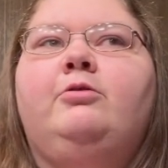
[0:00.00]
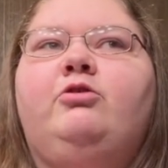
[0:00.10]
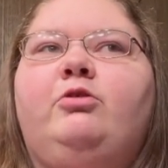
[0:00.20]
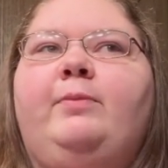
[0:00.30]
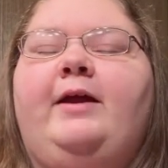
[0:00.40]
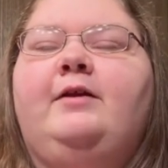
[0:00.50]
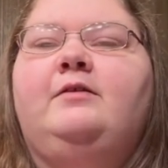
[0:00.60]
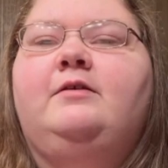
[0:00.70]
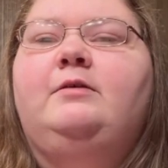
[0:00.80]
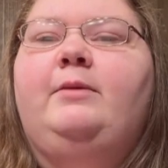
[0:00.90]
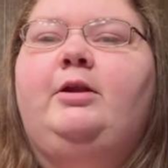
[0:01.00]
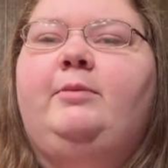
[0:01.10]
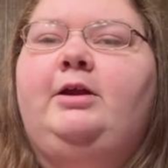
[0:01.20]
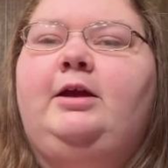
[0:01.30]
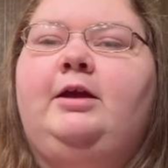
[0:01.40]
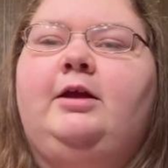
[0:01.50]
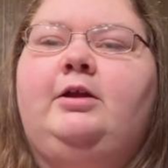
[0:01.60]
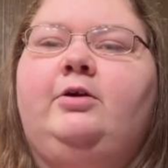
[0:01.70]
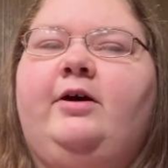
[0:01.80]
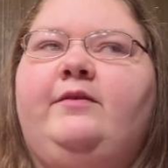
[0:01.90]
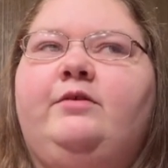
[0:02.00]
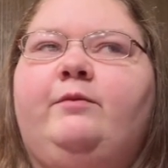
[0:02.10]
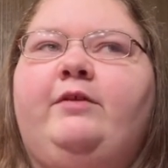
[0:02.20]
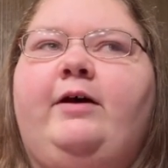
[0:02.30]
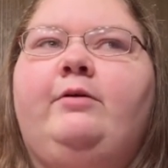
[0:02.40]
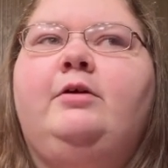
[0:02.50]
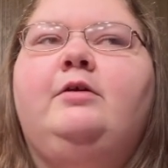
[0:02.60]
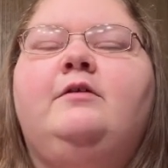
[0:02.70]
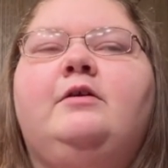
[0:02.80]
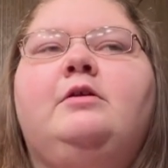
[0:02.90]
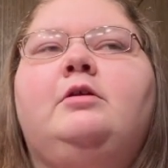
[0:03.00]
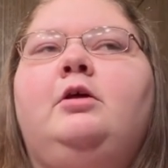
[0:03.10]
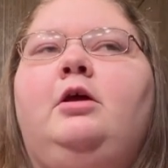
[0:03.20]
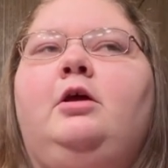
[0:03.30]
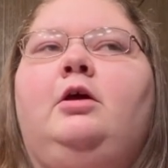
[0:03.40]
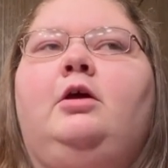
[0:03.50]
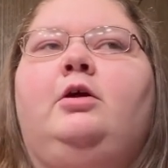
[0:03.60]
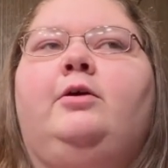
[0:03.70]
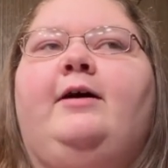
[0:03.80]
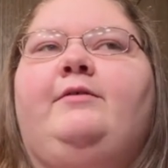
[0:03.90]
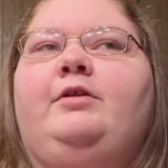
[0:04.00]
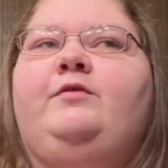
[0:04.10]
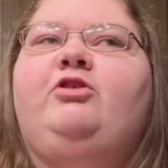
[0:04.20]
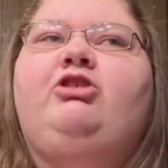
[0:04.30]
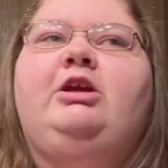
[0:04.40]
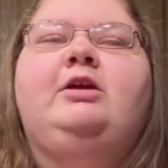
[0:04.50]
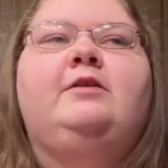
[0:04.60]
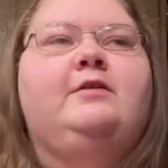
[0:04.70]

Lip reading: just pay us this amount of money and you'll have some flowers and you'll have an officiant.